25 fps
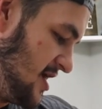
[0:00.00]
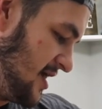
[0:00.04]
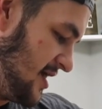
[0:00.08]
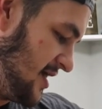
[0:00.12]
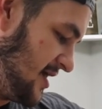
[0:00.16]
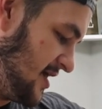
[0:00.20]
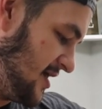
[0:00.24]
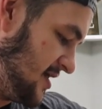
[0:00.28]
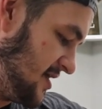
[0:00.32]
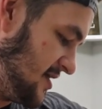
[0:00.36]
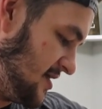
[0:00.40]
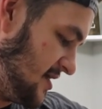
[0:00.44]

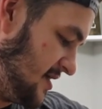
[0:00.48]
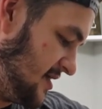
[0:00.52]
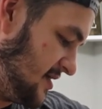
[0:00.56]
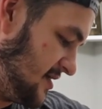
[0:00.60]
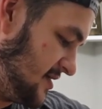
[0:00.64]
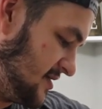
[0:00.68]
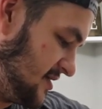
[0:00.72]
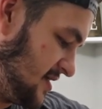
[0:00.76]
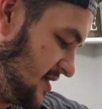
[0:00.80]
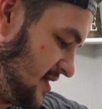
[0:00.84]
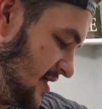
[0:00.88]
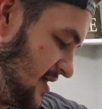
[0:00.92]
and
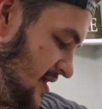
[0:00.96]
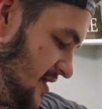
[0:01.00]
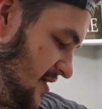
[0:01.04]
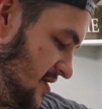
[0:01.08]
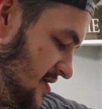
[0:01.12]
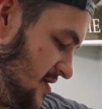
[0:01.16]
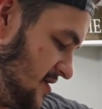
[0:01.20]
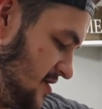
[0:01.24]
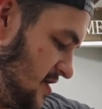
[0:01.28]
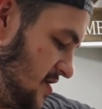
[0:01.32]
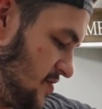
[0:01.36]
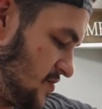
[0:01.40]

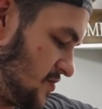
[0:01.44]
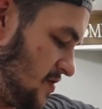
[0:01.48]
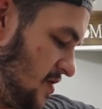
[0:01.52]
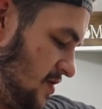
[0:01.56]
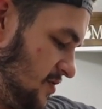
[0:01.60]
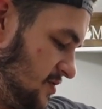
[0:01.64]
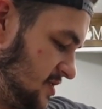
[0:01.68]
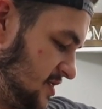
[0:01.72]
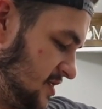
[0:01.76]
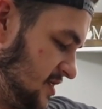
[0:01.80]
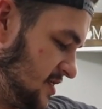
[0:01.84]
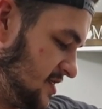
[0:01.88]
uncured
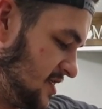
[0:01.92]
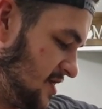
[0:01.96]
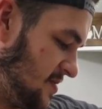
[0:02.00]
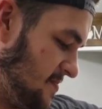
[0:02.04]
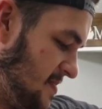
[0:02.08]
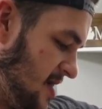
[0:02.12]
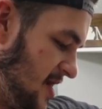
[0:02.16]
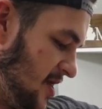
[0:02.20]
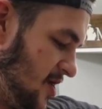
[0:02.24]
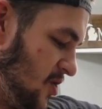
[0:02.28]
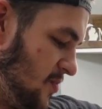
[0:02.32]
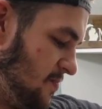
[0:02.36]
roasted
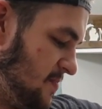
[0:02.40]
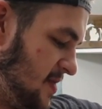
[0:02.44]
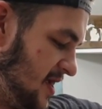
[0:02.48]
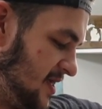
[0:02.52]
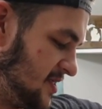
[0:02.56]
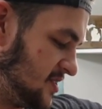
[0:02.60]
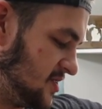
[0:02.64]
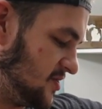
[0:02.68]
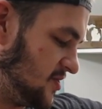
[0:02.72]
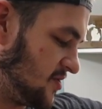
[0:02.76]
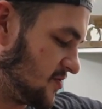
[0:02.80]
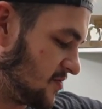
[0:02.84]
tomato,
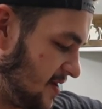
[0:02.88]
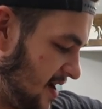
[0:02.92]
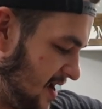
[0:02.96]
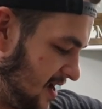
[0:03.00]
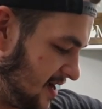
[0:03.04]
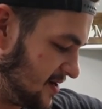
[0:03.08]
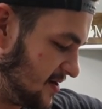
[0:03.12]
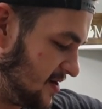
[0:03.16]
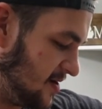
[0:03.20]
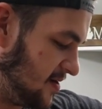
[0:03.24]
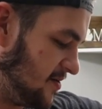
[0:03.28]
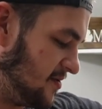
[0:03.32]
basil, and
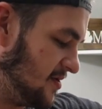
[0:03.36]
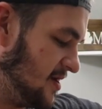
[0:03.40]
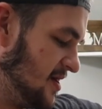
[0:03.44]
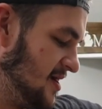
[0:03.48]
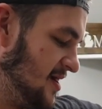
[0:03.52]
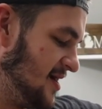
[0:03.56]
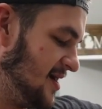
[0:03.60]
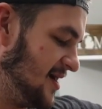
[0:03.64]
oregano